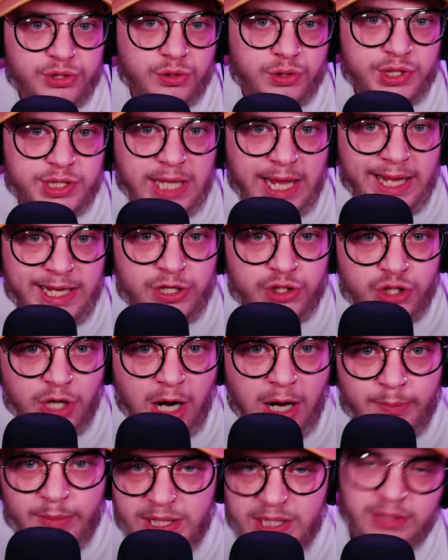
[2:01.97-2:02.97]
or something. Do you know what
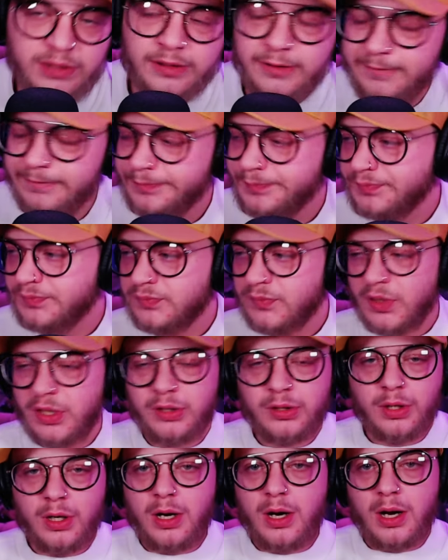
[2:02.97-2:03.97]
I mean?
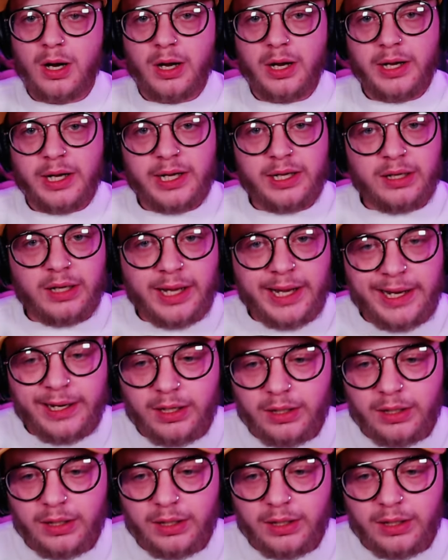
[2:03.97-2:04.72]
Yeah. Like,